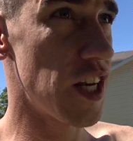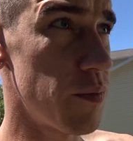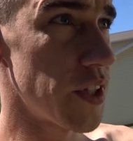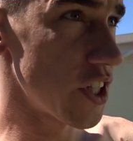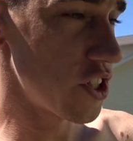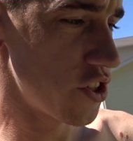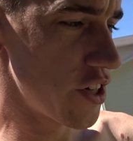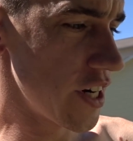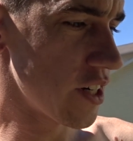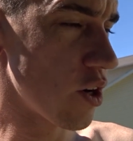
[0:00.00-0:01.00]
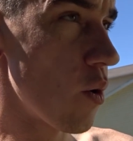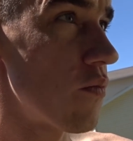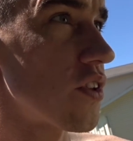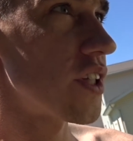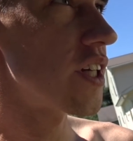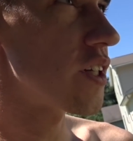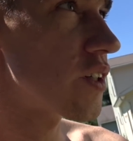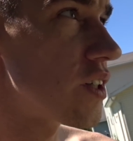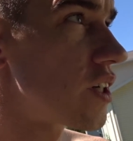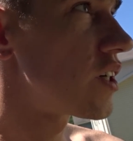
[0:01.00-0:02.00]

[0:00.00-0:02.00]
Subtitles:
set him in this tree and hopefully he'll